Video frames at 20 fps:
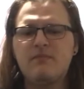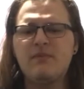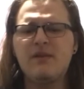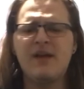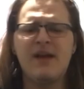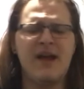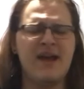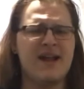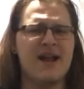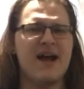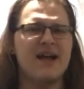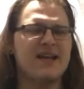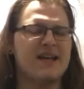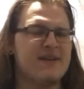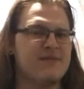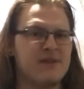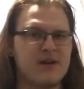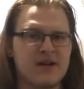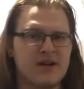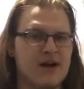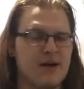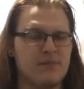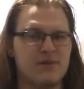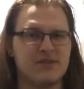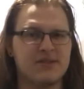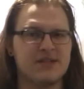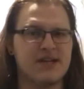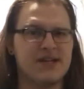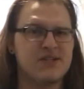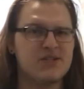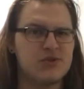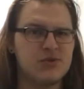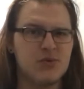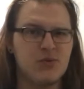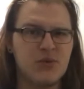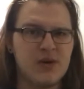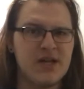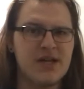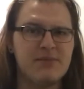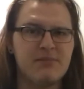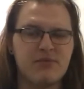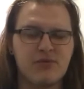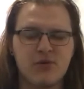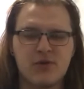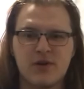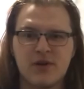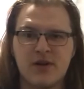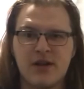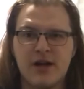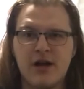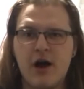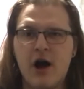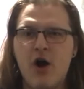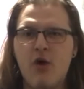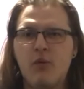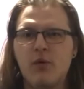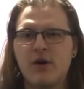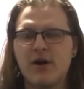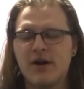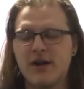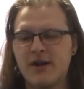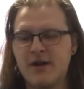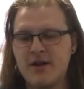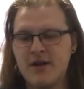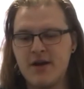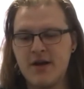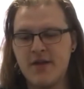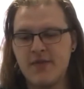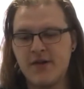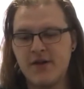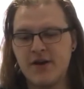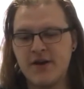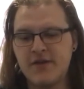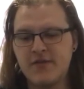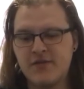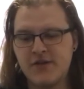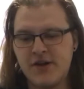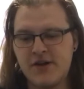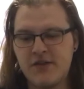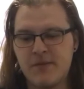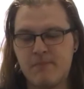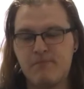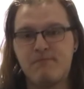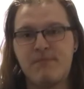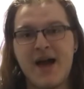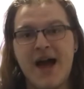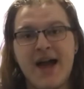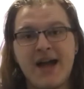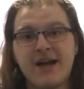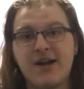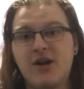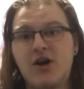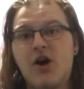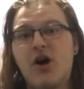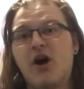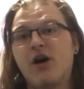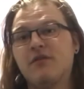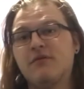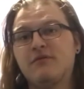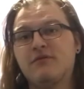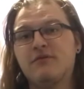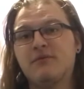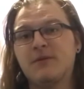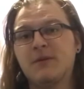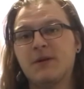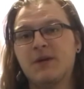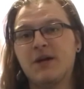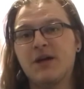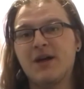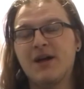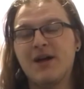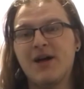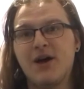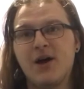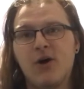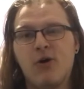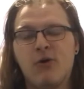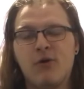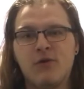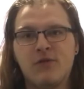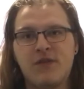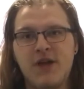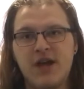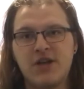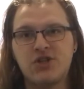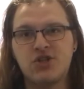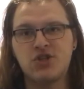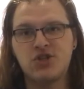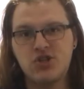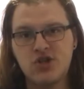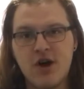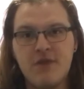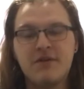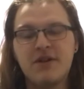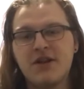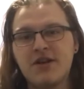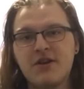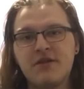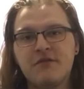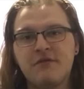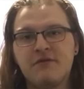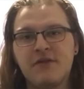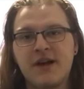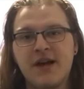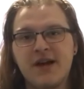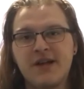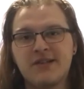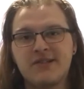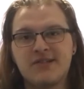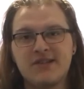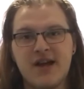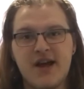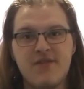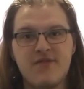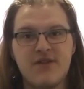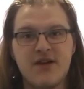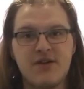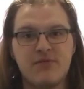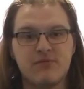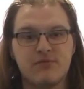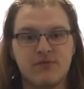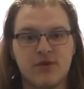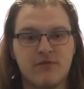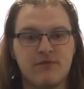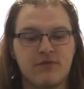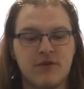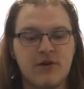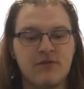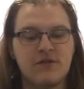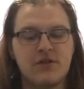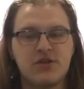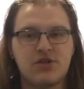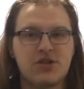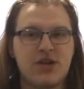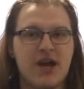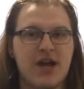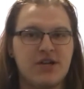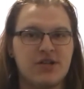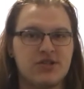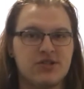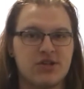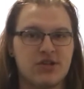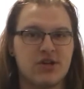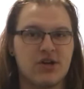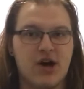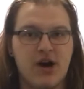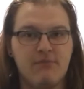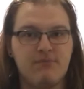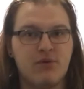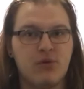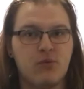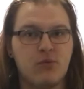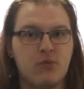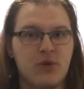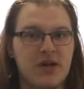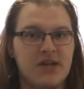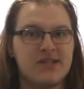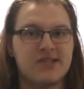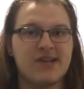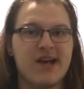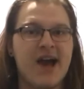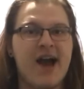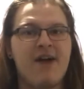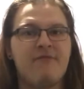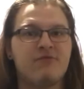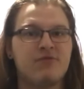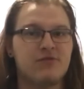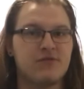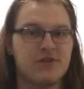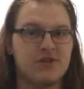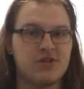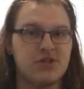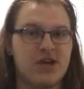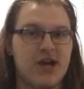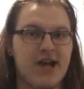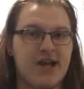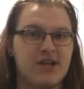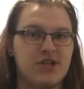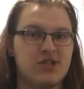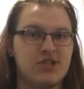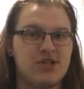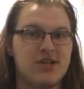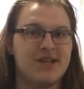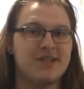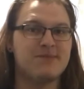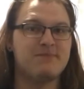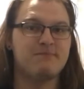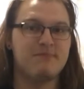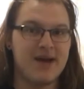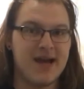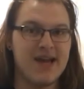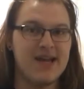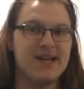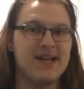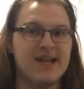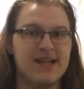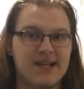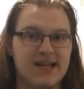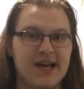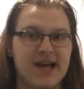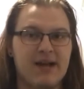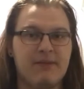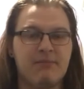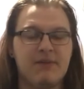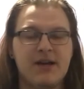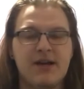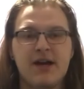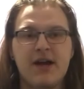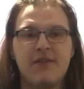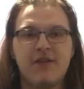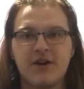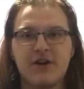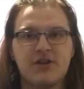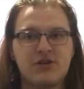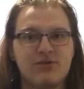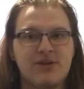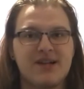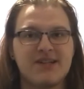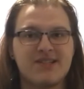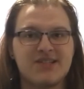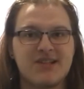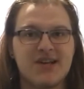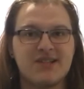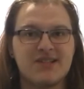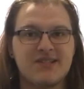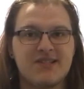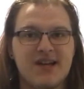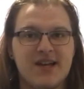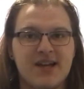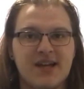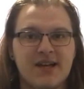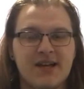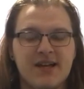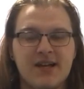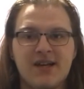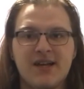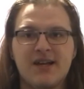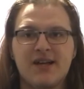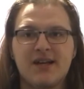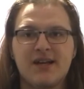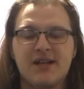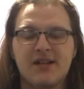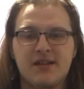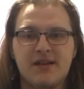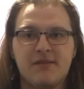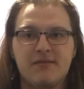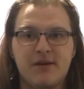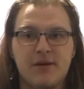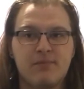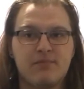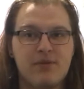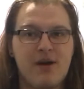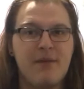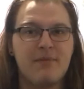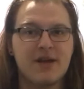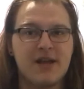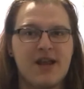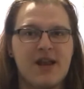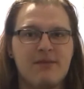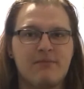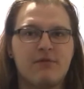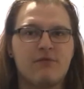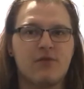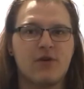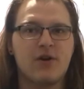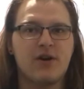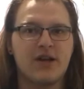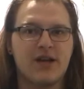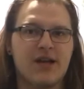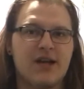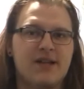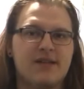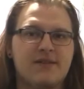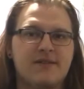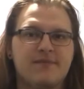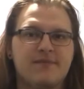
And I give it a couple days to a week before they're like, oh, they're either back it off or they shove it in your face and then revert the changes a couple weeks after the change is made in game. They're going to do like sunsetting. They're probably going to end up reverting it.